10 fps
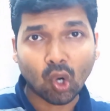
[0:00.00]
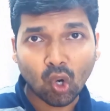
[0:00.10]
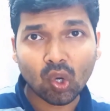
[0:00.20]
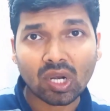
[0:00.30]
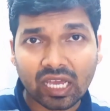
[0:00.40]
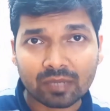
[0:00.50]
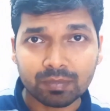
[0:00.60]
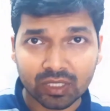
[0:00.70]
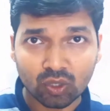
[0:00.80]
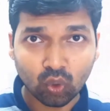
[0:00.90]
all
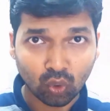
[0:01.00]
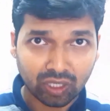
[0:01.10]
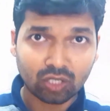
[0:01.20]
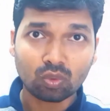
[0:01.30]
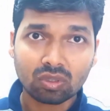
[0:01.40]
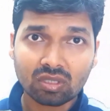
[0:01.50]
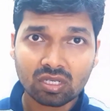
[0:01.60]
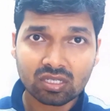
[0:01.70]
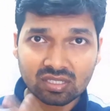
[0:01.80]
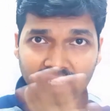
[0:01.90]
IP core
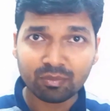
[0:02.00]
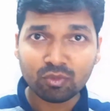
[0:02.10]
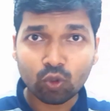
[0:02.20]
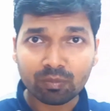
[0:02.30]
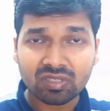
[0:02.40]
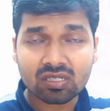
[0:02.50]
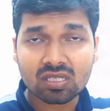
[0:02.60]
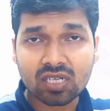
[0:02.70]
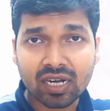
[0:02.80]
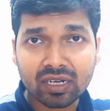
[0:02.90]
network, same UMTS
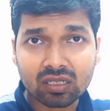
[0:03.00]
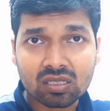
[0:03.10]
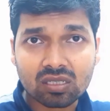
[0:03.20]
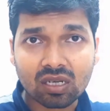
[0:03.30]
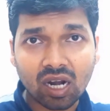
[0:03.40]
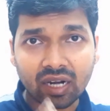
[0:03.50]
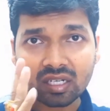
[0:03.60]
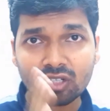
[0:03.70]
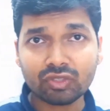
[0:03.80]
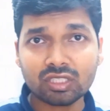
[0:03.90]
standards
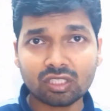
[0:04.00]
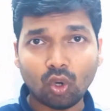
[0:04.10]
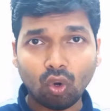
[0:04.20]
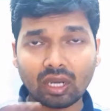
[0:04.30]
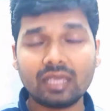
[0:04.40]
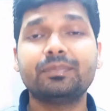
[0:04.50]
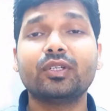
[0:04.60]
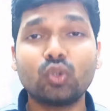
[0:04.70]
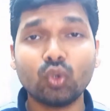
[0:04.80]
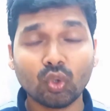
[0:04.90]
added with all
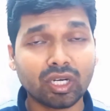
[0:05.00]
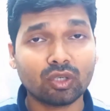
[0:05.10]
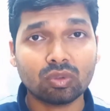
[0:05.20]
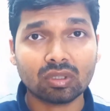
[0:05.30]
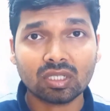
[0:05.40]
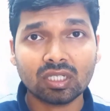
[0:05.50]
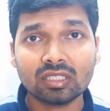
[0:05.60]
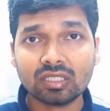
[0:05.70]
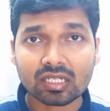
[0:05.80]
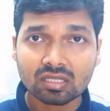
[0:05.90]
IP core network.
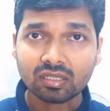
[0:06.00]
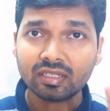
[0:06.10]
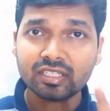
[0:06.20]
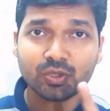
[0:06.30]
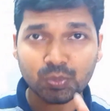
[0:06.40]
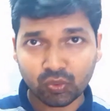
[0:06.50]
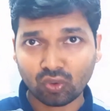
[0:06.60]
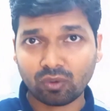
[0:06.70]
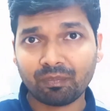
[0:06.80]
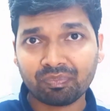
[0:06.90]
That's the release
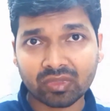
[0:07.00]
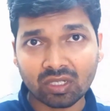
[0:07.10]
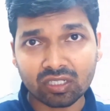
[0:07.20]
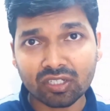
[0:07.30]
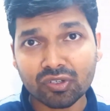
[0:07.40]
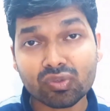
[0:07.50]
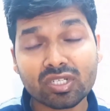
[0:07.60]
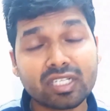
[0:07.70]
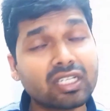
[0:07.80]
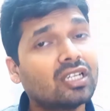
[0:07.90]
4,
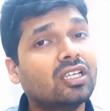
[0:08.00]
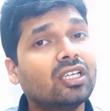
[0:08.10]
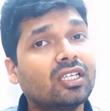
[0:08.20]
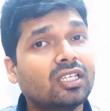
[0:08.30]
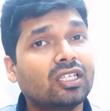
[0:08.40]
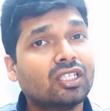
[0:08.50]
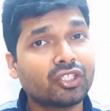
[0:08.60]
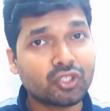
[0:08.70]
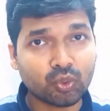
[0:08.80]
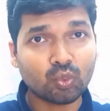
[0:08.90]
introduced in
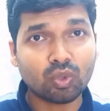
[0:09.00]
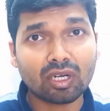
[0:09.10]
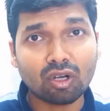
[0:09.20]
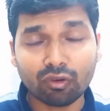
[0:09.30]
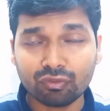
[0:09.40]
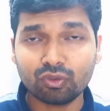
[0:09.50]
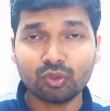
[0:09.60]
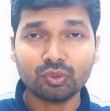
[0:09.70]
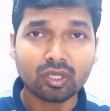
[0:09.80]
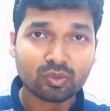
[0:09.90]
Q1 of
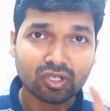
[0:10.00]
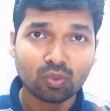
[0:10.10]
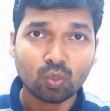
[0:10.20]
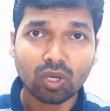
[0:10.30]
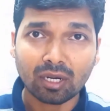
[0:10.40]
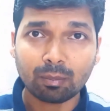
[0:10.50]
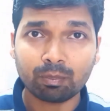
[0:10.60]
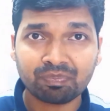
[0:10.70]
2001.